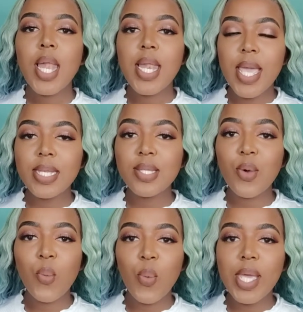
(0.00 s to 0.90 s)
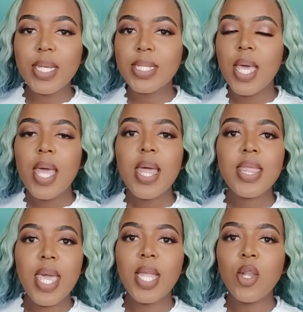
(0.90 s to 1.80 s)
lace wigs.
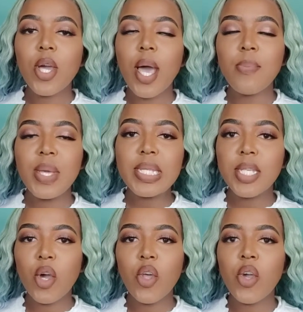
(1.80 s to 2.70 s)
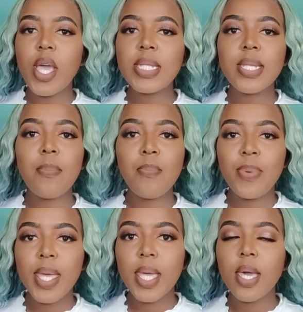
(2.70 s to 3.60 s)
They look amazing on her, and some
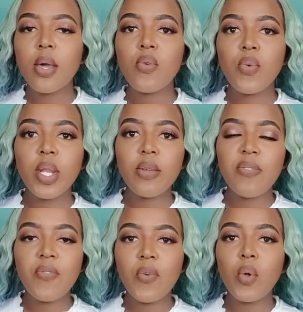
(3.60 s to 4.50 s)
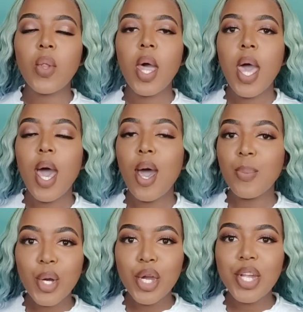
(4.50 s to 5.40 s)
big, really full
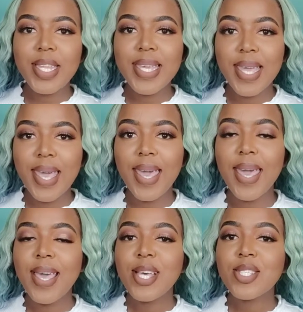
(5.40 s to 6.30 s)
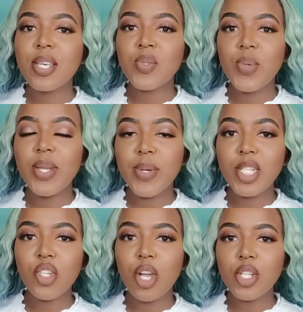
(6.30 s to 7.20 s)
curly hair. So I was
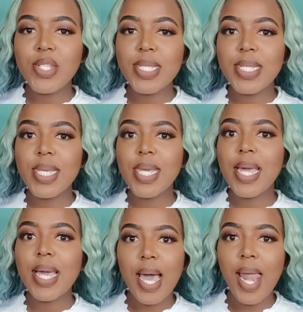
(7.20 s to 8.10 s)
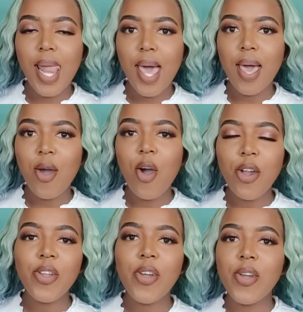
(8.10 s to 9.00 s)
really shocked to see color
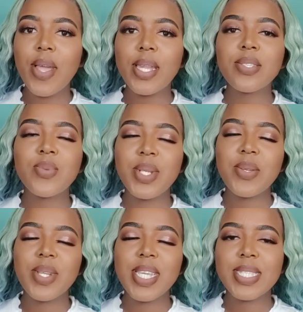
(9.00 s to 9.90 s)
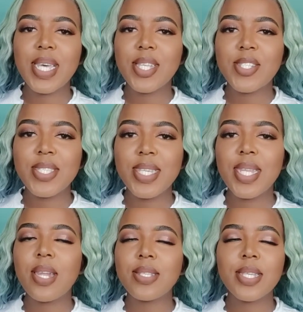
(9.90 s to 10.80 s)
on her, and I was really excited to see
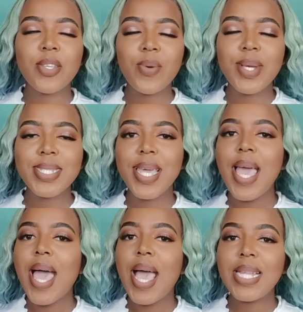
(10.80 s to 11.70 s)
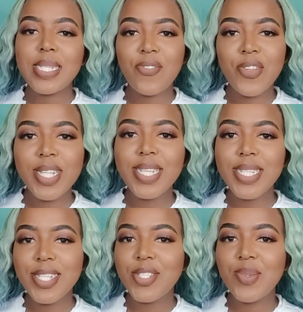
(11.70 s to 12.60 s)
it. And I was like, you know what, I definitely
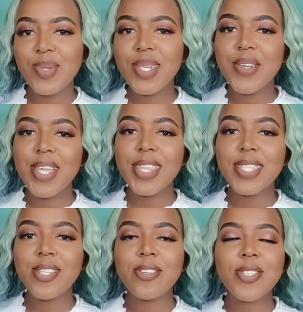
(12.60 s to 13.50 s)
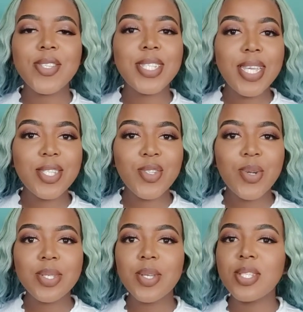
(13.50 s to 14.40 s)
need to recreate this look. So today's
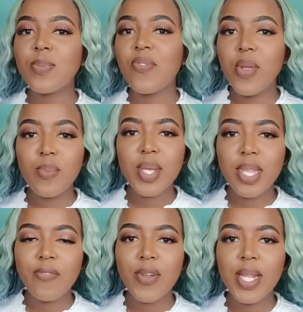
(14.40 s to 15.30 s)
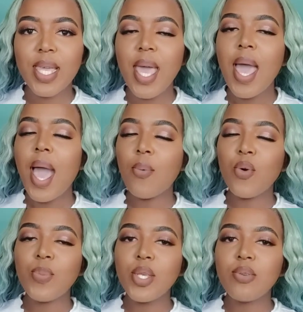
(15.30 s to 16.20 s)
tutorial is going to be very beginner friendly. I
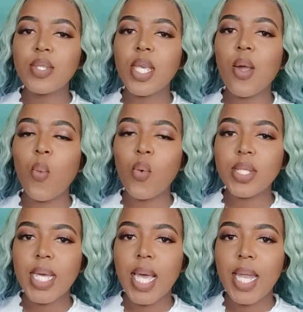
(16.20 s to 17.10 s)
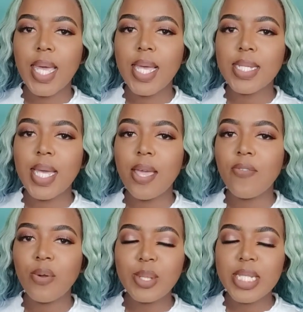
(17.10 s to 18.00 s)
will be using watercolor hair dye
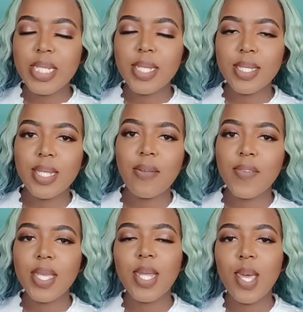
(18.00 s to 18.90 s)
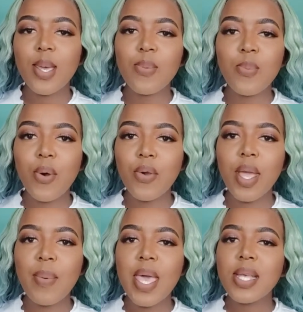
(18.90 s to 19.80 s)
from She, the South African Hair
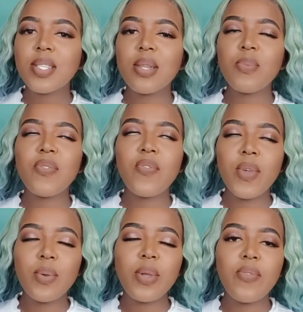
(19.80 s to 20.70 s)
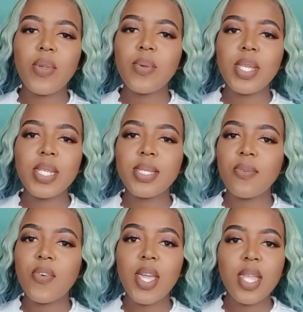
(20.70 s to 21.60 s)
Emporium. It's going to be very
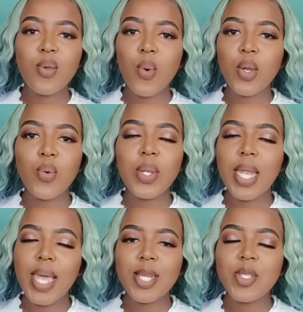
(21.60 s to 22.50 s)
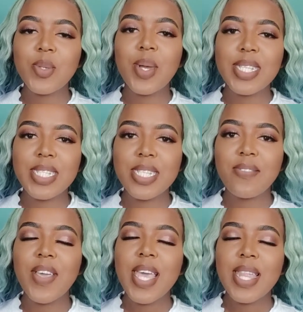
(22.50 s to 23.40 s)
easy for anyone who would like to
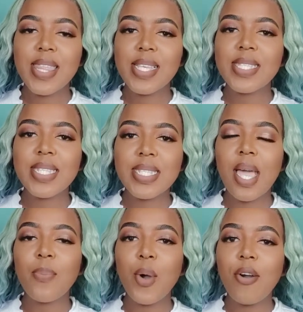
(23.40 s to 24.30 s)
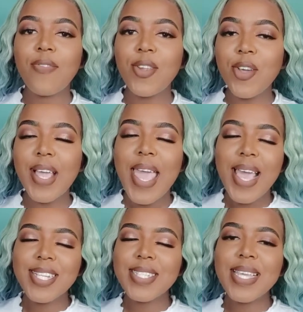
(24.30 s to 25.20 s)
achieve this type of look.
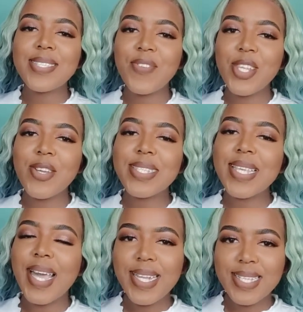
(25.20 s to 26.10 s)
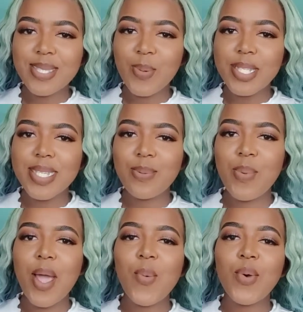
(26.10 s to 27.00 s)
And today's video is kindly sponsored
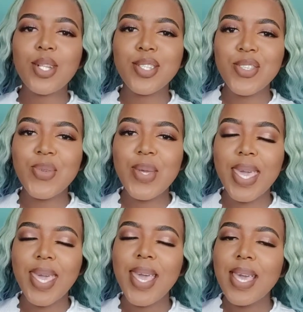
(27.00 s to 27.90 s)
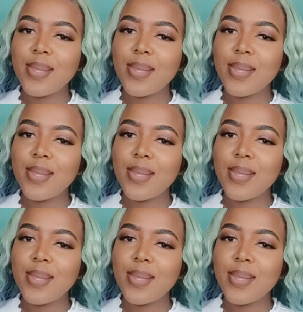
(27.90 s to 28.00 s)
by WorldNewHair.